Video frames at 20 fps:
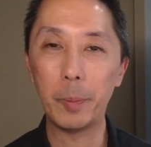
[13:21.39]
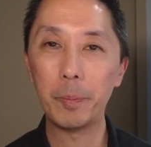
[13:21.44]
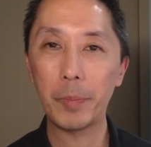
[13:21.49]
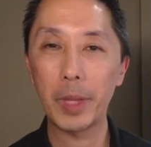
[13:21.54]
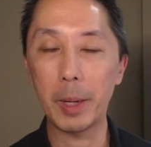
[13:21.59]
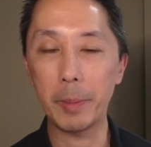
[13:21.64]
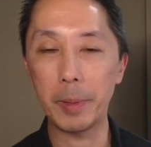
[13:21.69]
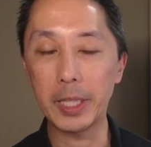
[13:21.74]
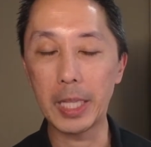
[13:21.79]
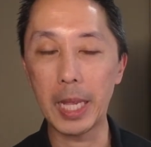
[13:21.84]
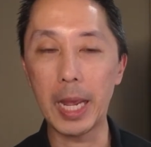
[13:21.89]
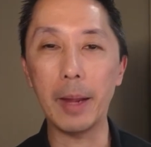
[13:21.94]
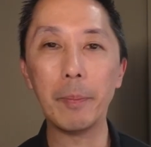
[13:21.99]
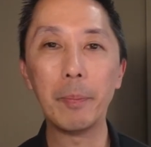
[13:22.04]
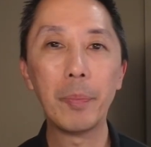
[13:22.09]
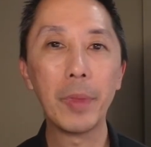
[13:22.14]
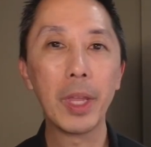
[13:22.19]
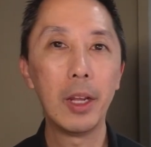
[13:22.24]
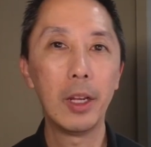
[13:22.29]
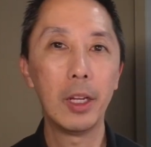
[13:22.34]
How about that?
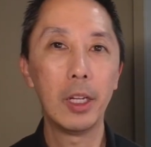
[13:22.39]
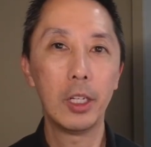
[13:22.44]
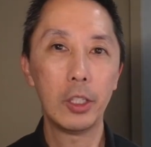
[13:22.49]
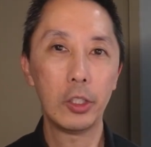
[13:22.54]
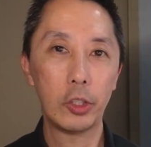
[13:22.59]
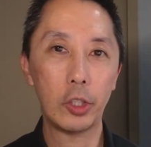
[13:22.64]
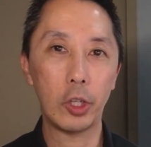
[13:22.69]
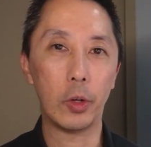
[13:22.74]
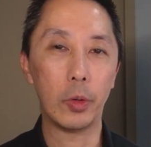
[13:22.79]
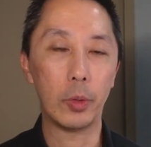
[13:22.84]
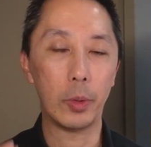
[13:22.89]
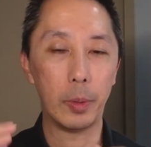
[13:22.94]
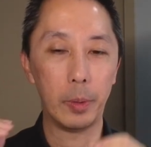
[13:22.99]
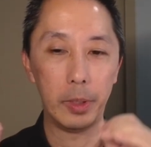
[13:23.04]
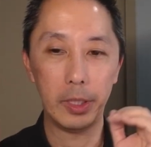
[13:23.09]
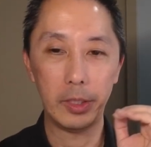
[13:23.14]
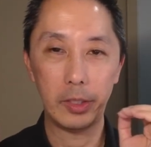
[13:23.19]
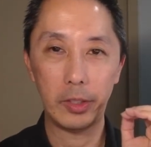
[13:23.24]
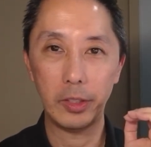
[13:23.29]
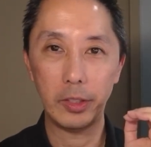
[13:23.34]
So
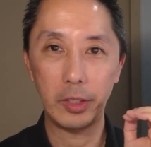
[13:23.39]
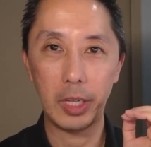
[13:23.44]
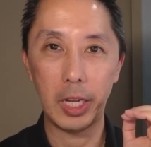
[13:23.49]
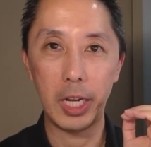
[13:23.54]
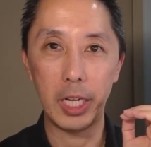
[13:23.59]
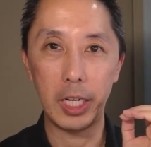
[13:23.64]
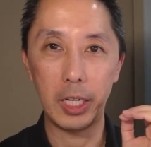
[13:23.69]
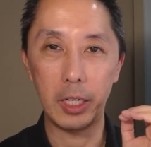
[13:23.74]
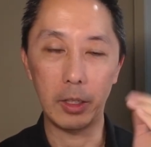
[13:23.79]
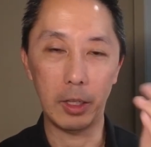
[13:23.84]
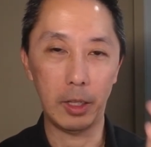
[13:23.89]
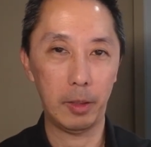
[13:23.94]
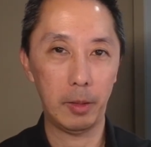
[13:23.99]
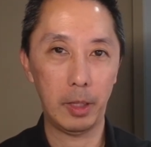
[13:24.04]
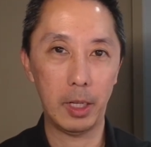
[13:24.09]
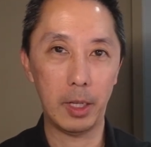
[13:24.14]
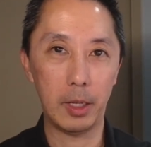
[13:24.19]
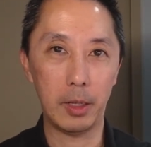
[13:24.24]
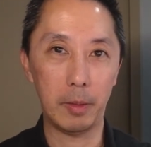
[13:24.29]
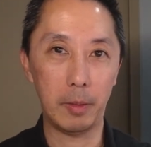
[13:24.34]
this is a
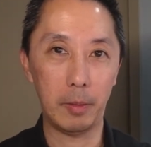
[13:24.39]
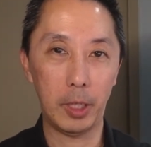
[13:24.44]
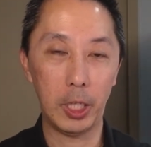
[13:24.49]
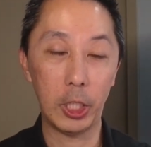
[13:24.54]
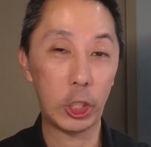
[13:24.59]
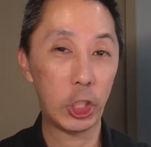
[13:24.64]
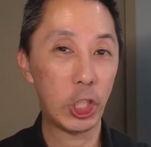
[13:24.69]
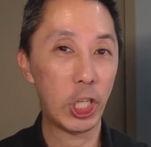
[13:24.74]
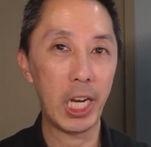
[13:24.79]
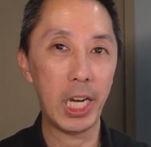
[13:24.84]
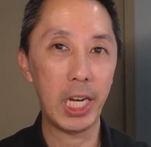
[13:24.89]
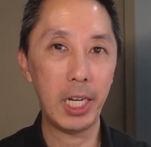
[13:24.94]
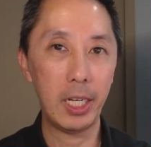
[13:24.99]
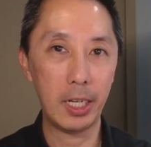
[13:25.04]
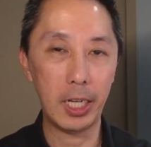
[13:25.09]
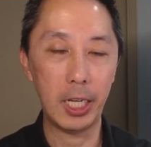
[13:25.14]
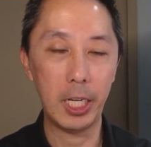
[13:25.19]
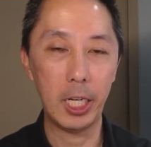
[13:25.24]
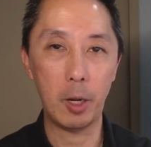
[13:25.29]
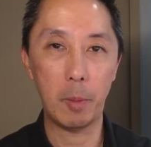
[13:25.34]
chain
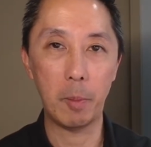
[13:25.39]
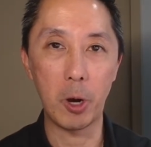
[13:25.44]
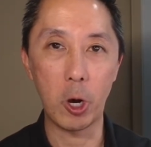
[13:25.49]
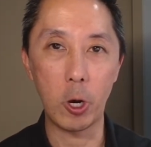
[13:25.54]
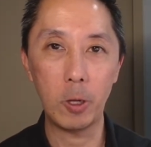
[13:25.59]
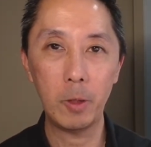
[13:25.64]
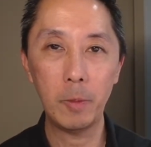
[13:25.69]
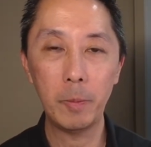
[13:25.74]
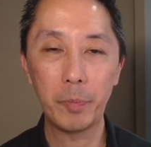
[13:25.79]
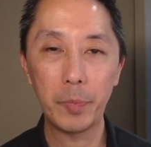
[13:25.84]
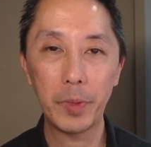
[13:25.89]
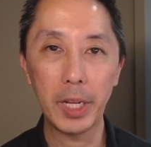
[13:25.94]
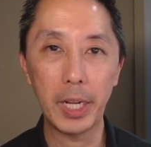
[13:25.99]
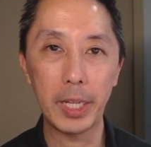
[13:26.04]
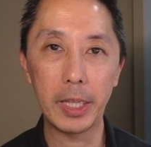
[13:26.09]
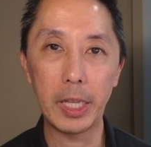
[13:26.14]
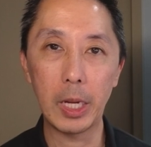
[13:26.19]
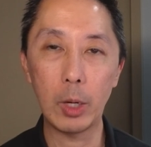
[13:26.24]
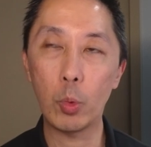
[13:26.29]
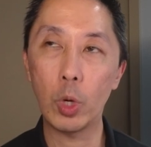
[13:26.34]
in a mall, and
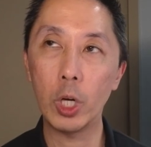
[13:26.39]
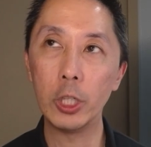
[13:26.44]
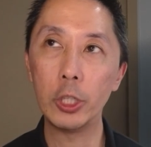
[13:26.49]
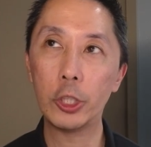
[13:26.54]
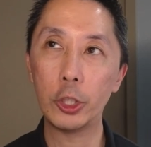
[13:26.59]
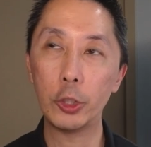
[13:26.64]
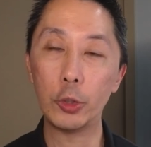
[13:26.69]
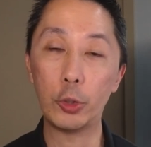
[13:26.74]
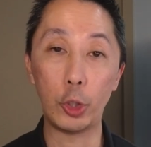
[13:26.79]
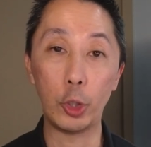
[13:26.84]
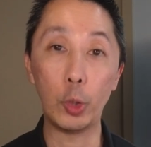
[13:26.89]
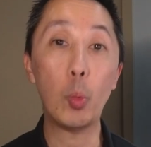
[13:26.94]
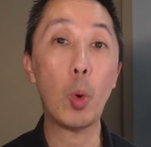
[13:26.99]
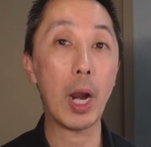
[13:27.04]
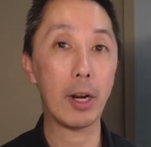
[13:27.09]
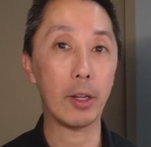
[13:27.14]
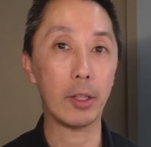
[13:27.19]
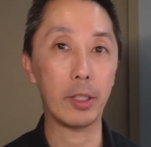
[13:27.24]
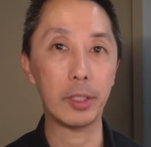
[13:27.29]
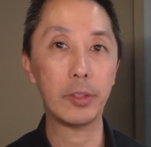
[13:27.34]
they want to do
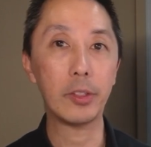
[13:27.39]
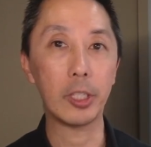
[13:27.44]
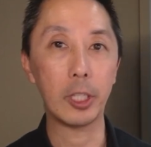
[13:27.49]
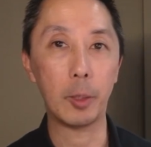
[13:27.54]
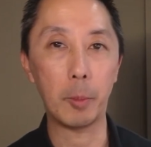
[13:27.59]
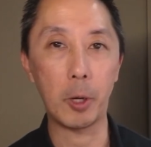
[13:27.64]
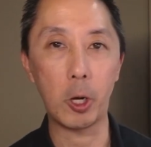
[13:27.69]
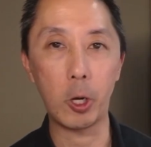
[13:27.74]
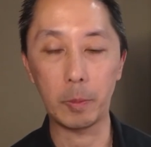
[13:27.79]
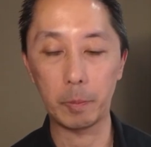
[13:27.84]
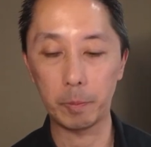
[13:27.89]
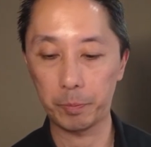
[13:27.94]
wireless in a mall.